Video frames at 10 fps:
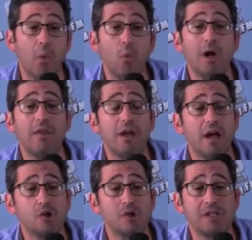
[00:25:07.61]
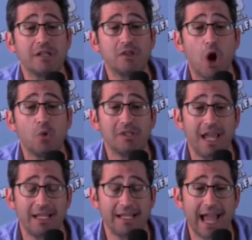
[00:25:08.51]
What are the countries that don't
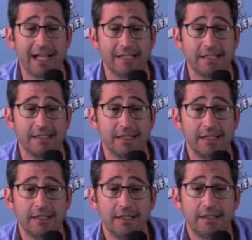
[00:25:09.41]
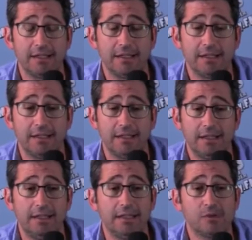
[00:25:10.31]
take taxes
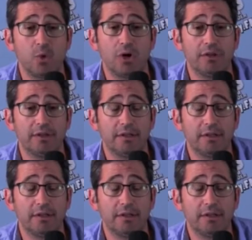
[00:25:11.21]
in this world?